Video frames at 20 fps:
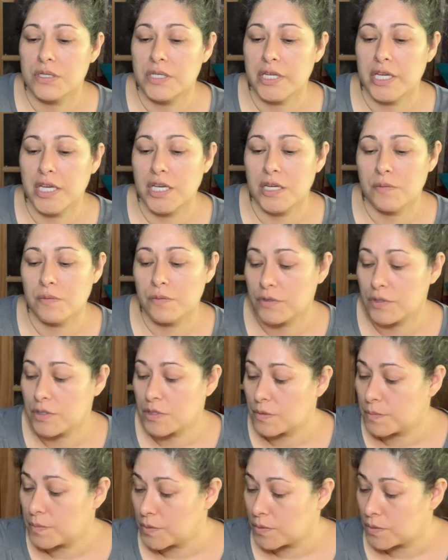
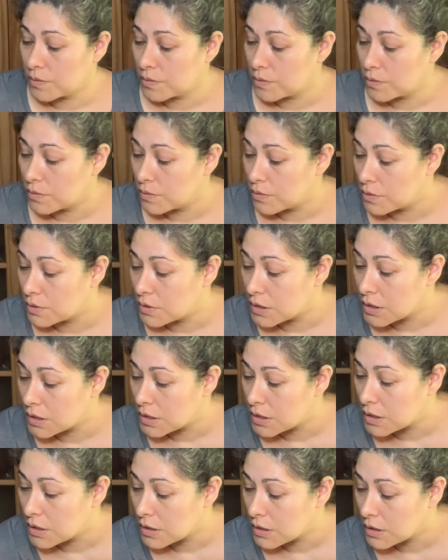
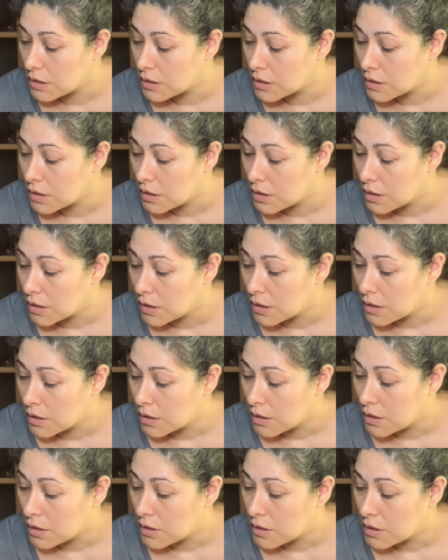tablespoons.
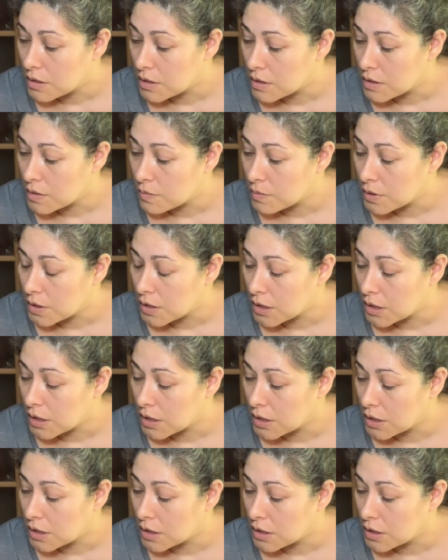This one
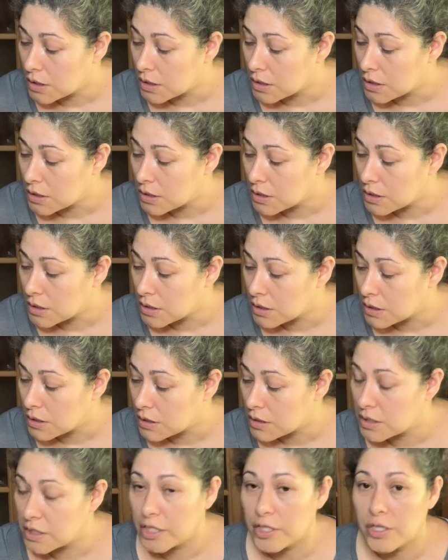is
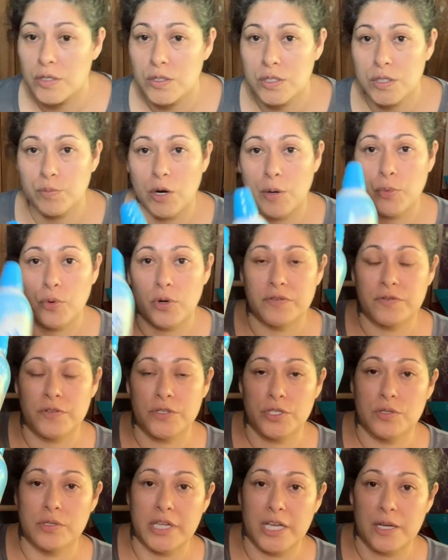0 smart points for
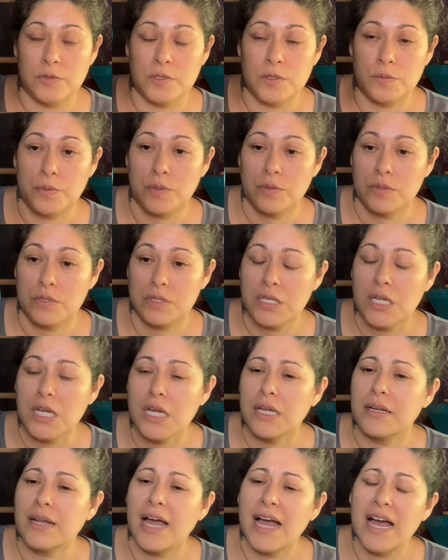2 tablespoons.
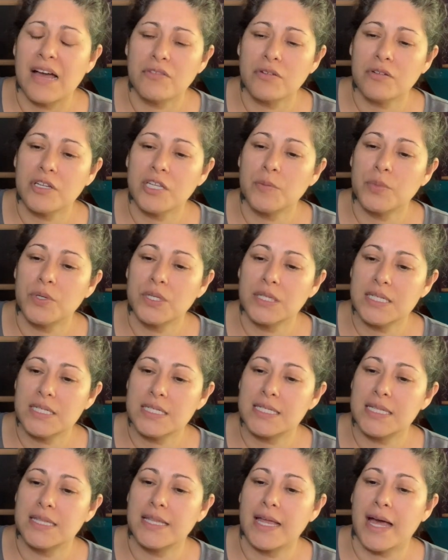And I haven't really put this
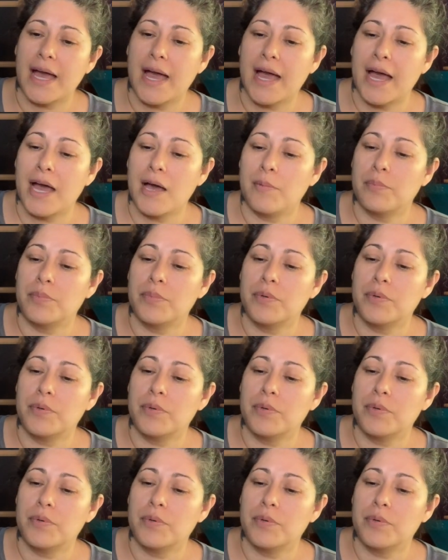in the app